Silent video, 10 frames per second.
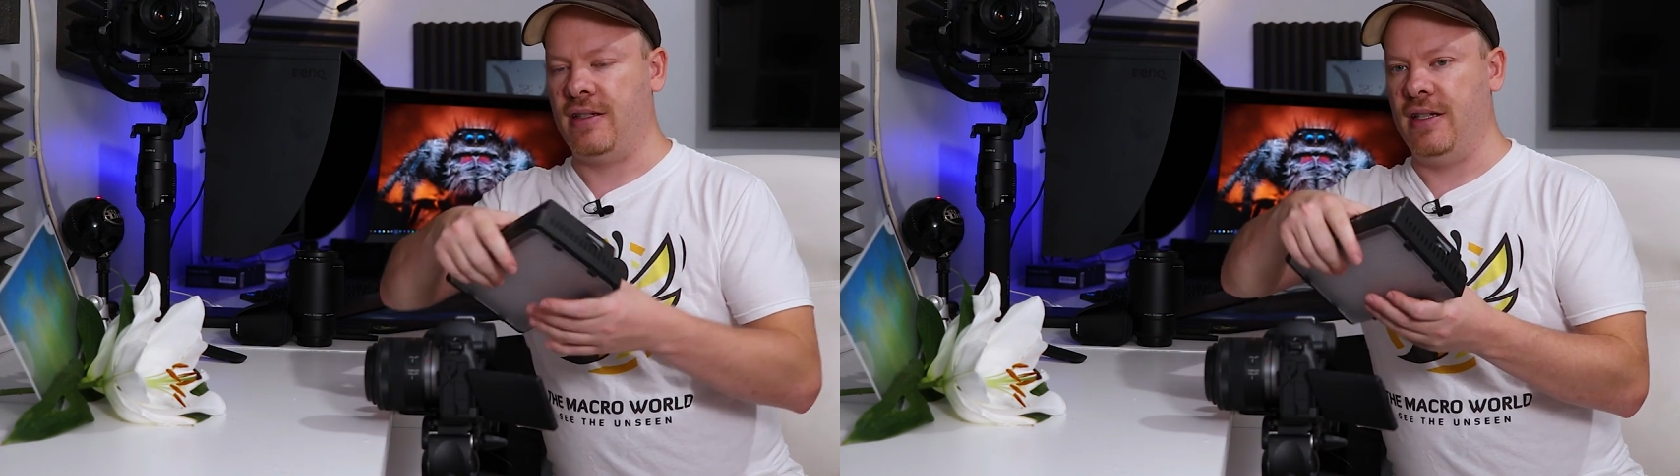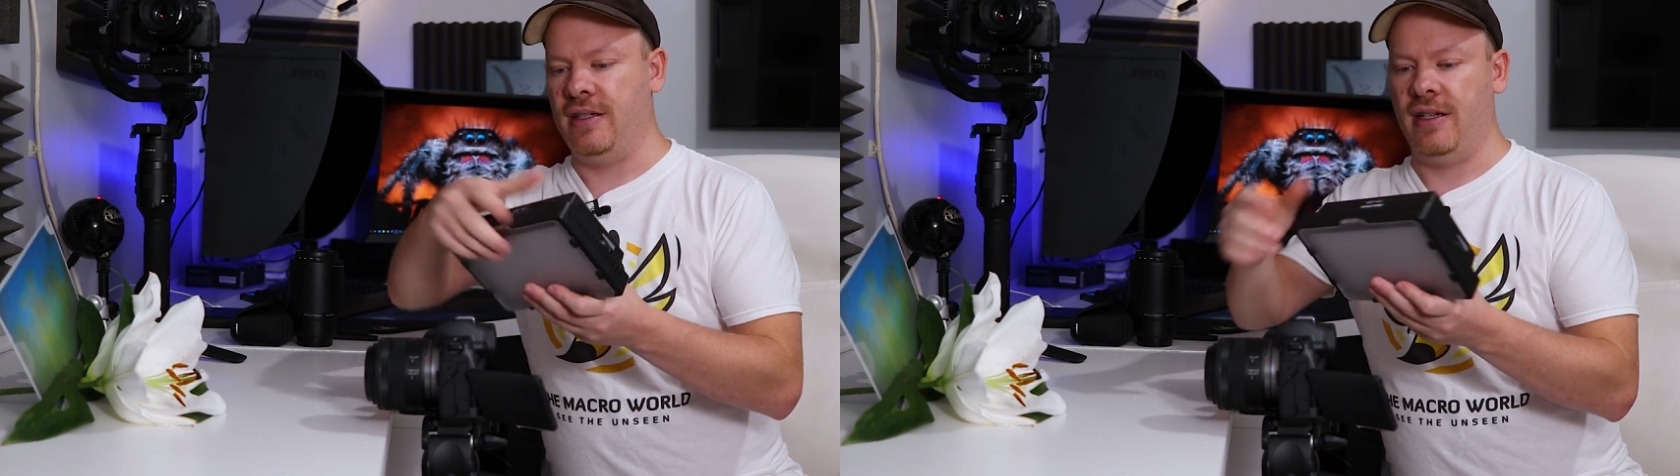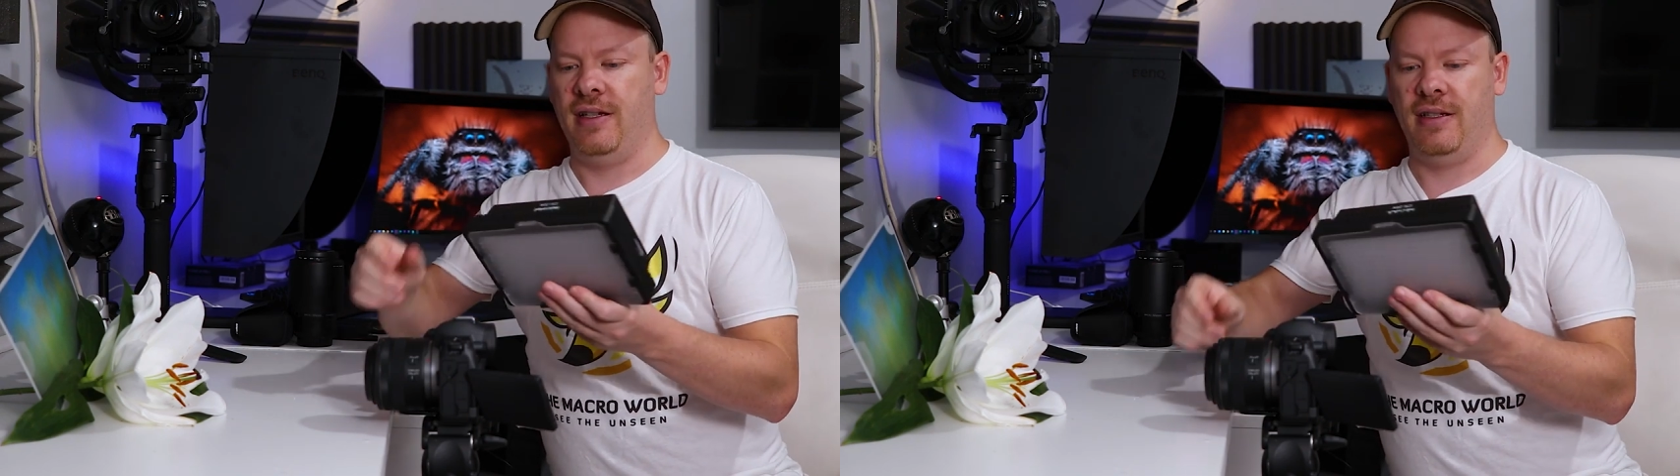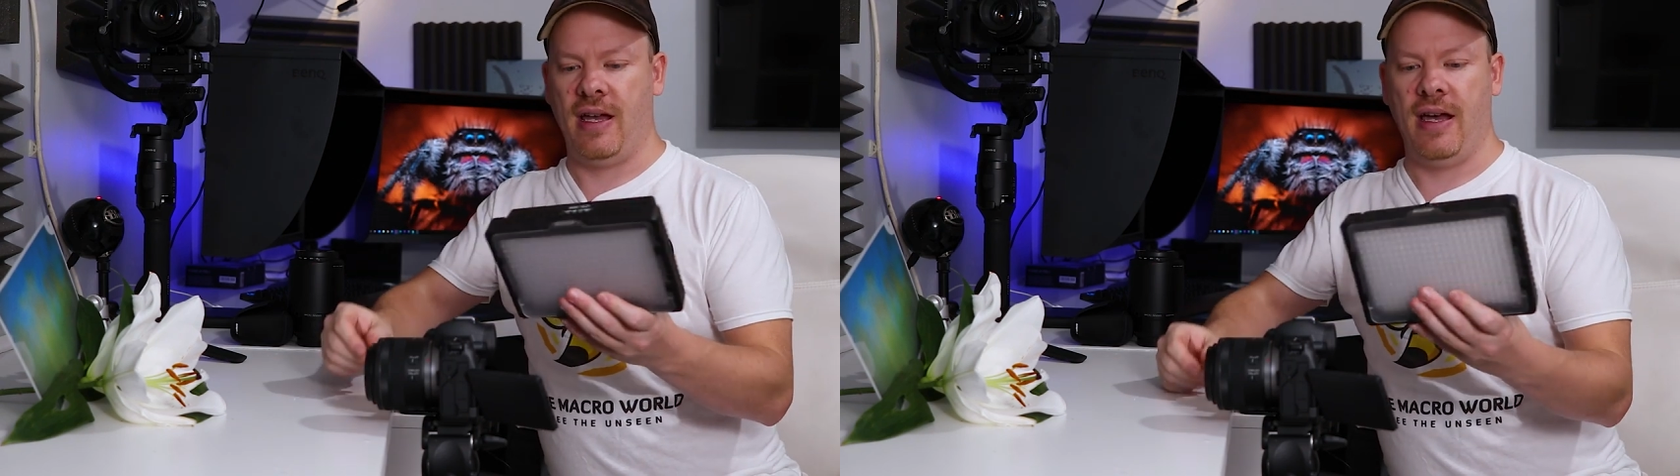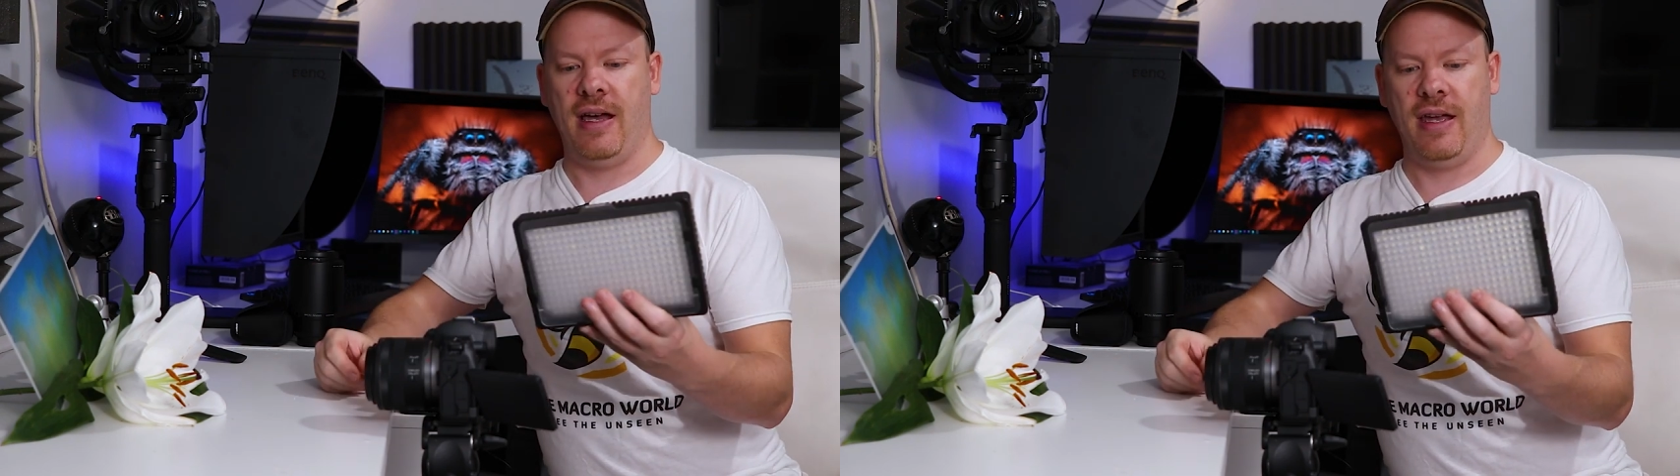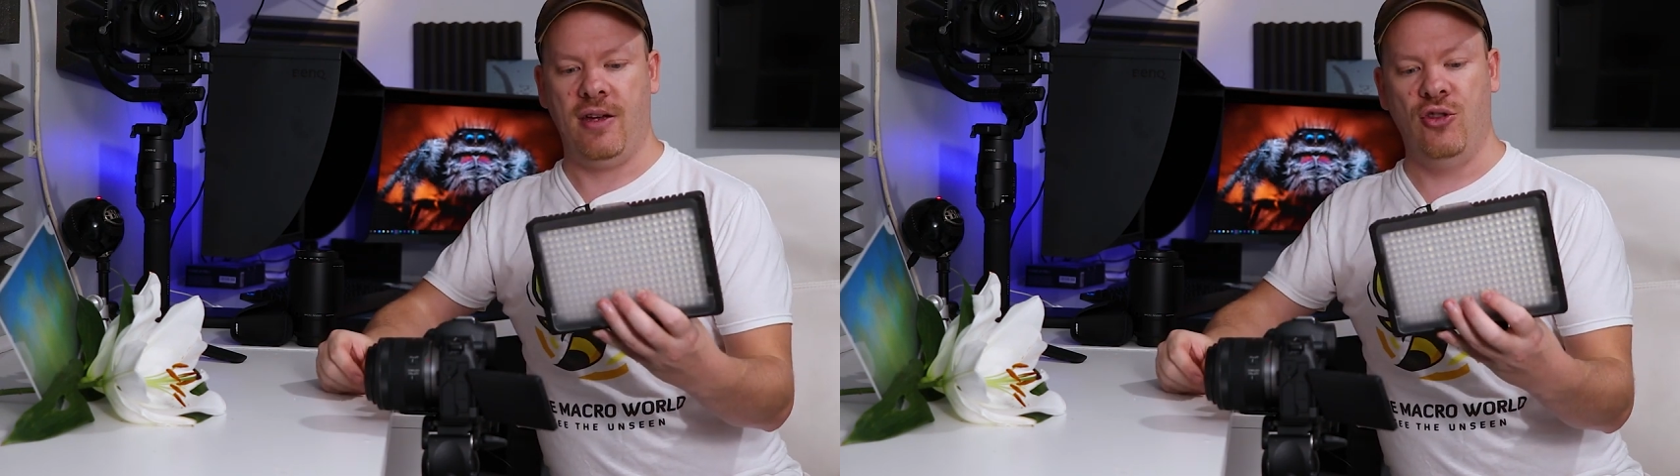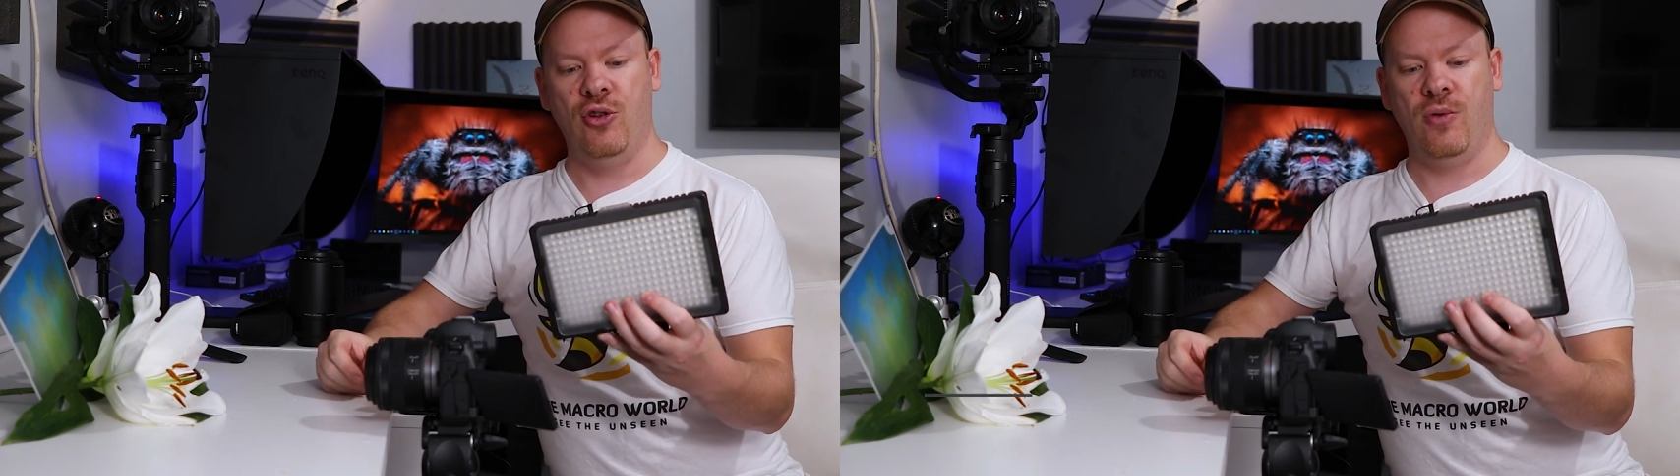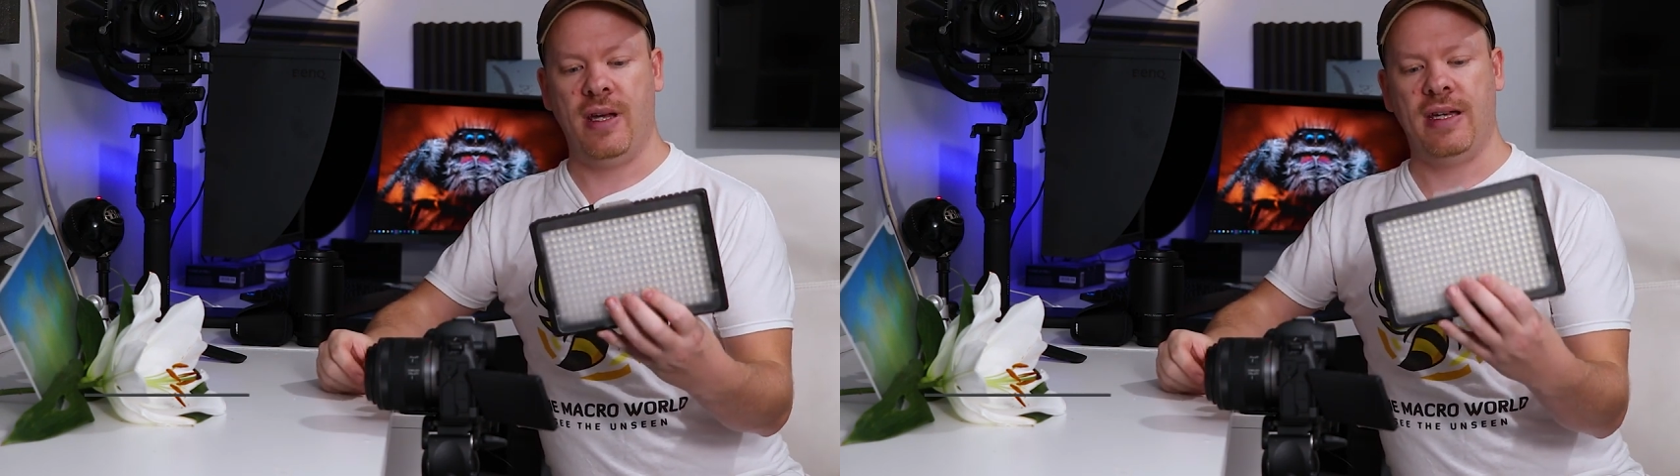This is a
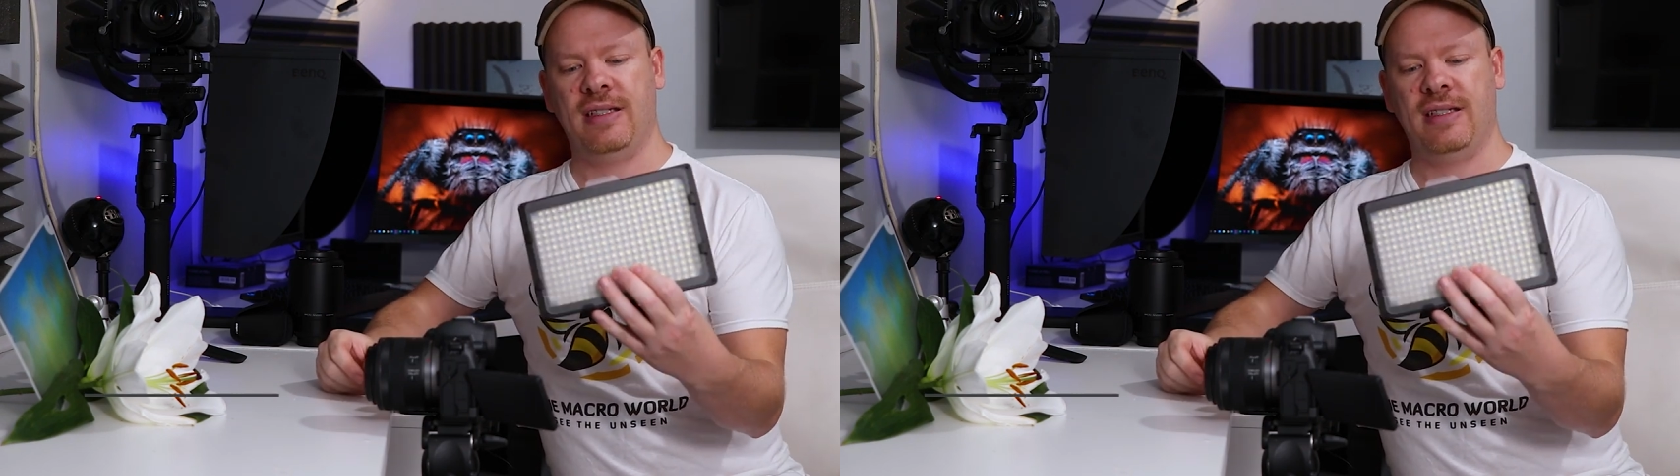Neewer